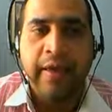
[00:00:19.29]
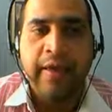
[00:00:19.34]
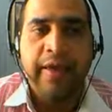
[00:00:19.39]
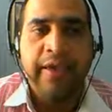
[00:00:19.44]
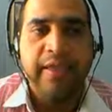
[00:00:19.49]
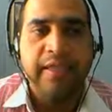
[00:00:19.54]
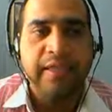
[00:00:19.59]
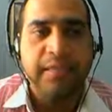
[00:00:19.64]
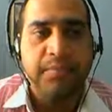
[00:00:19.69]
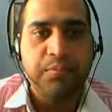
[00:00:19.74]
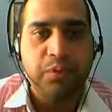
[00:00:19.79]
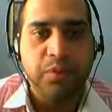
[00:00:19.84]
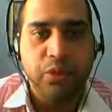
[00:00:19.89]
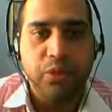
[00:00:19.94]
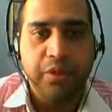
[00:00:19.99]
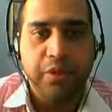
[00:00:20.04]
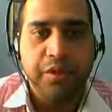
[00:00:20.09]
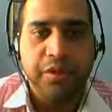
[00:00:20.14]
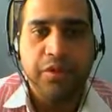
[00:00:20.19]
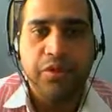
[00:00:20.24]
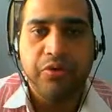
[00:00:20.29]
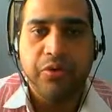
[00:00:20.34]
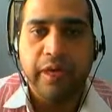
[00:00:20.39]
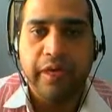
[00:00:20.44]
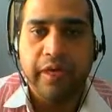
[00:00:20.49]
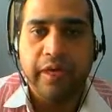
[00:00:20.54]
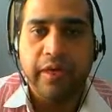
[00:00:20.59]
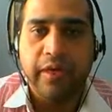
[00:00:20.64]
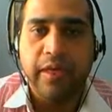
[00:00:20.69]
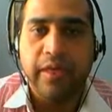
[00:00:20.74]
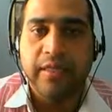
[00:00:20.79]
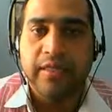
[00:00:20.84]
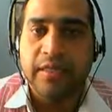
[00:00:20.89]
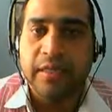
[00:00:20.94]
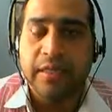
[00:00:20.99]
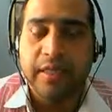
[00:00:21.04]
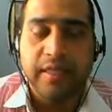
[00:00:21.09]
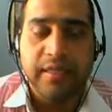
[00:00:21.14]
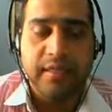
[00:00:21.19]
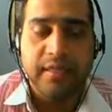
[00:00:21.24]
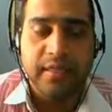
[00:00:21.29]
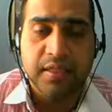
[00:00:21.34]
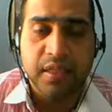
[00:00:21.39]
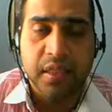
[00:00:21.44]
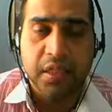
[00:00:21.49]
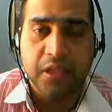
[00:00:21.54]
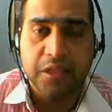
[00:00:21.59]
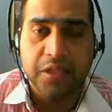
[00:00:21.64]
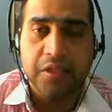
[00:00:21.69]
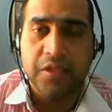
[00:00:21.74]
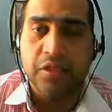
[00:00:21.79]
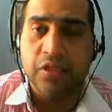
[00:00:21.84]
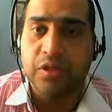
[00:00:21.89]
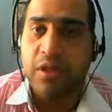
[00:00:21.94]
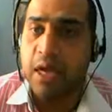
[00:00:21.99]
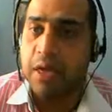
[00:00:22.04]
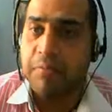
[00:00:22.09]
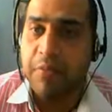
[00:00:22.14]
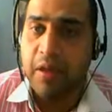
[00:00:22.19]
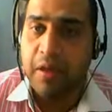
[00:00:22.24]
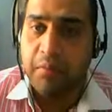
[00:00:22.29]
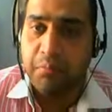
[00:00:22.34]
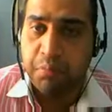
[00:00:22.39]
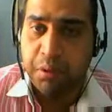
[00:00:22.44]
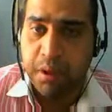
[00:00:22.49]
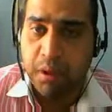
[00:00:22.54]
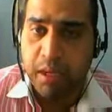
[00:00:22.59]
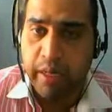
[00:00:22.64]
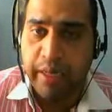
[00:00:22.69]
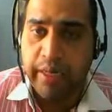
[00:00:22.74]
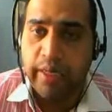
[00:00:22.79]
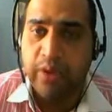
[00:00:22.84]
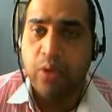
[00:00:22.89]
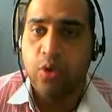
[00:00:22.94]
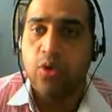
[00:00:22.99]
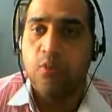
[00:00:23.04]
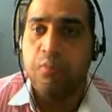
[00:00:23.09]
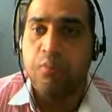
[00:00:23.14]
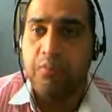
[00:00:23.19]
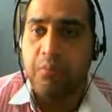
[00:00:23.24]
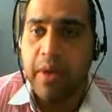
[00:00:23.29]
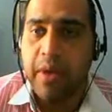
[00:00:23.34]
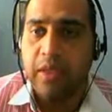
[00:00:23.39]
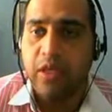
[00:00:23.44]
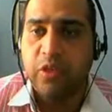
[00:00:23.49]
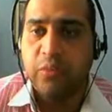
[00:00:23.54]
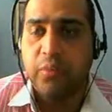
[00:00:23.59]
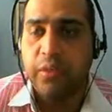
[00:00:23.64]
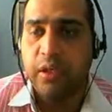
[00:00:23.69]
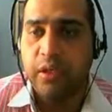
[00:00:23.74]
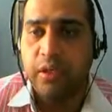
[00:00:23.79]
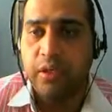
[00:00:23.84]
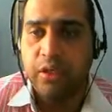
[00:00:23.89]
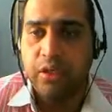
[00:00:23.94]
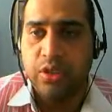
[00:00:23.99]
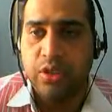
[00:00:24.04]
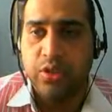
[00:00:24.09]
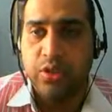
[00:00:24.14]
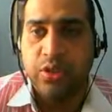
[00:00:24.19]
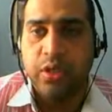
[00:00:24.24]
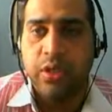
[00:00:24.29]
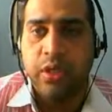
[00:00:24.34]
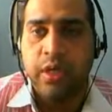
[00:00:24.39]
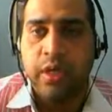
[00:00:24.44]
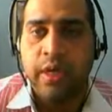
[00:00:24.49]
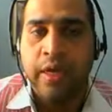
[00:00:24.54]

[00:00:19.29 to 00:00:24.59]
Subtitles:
It's important to recognize that these discussions are not implied or meant to be understood